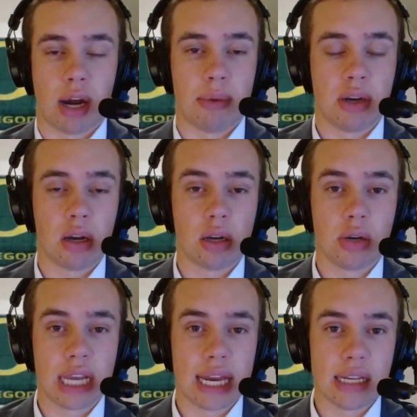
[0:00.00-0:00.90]
probably not
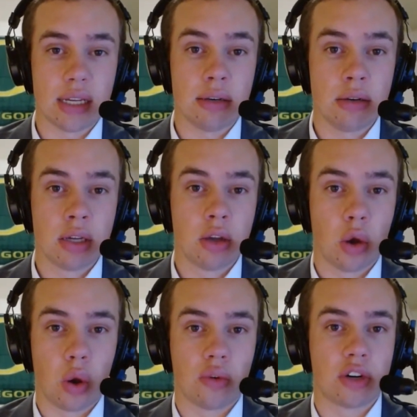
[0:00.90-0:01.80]
going to get in
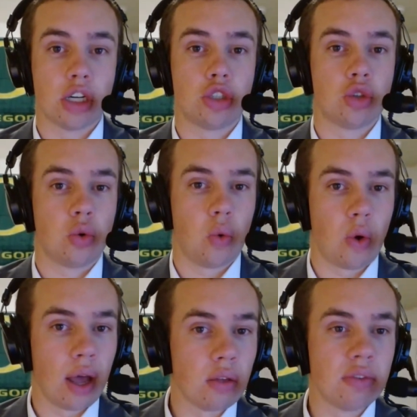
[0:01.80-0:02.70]
over a
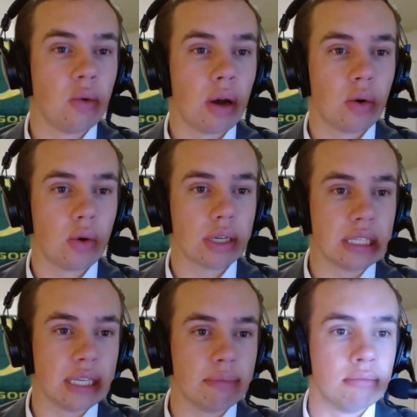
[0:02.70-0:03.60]
12-1
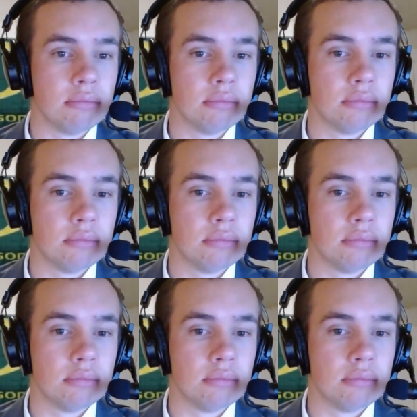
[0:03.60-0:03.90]
Oregon team.